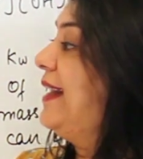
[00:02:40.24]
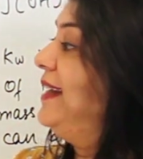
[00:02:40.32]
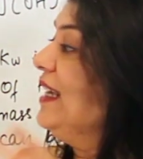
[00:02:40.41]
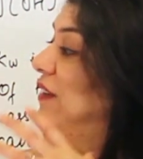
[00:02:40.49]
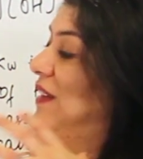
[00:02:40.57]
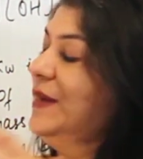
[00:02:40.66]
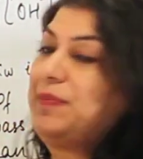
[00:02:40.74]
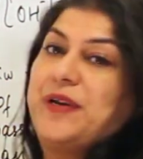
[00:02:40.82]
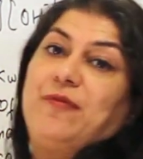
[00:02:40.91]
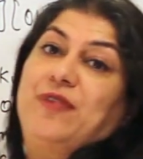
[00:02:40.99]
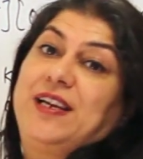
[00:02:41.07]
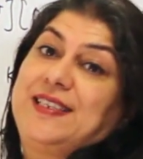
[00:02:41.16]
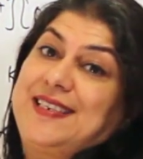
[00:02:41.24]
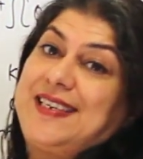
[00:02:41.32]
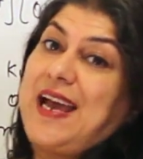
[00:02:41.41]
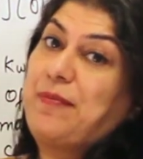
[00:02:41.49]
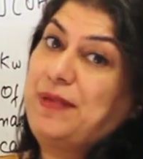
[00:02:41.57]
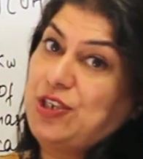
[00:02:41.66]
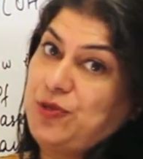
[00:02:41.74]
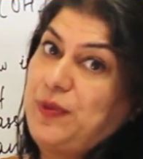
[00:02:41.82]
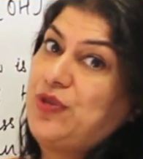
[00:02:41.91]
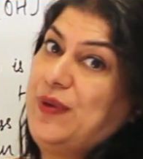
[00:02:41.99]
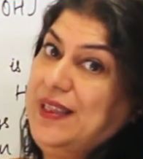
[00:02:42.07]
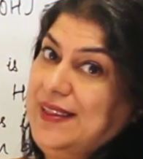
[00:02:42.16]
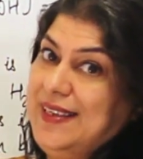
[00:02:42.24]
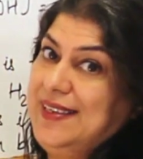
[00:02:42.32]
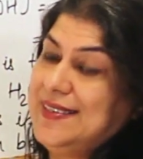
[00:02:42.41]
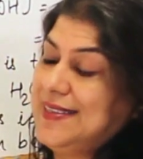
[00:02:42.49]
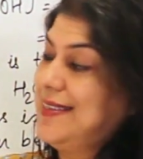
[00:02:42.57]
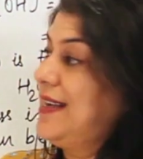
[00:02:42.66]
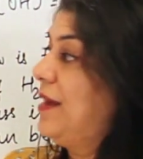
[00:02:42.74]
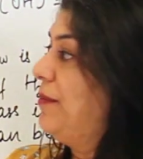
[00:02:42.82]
an equilibrium will establish between these.